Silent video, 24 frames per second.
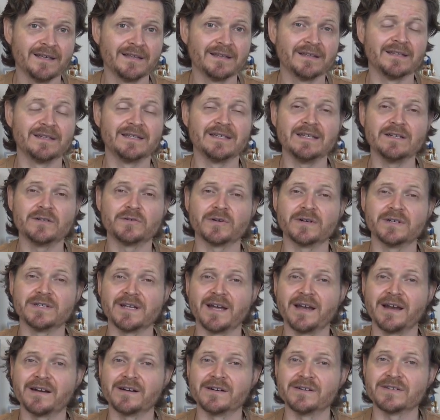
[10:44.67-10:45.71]
the Detroit
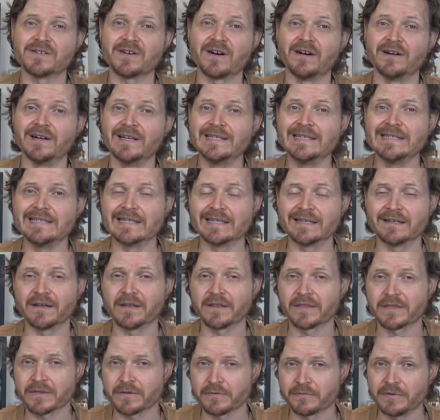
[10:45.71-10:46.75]
Tigers are leading
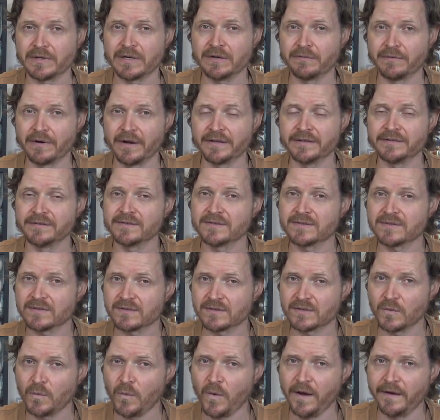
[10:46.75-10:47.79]
3 runs
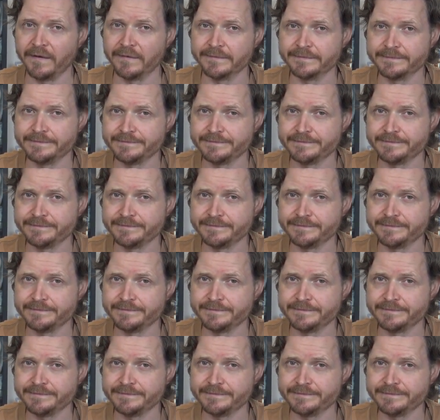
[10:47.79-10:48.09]
to 1.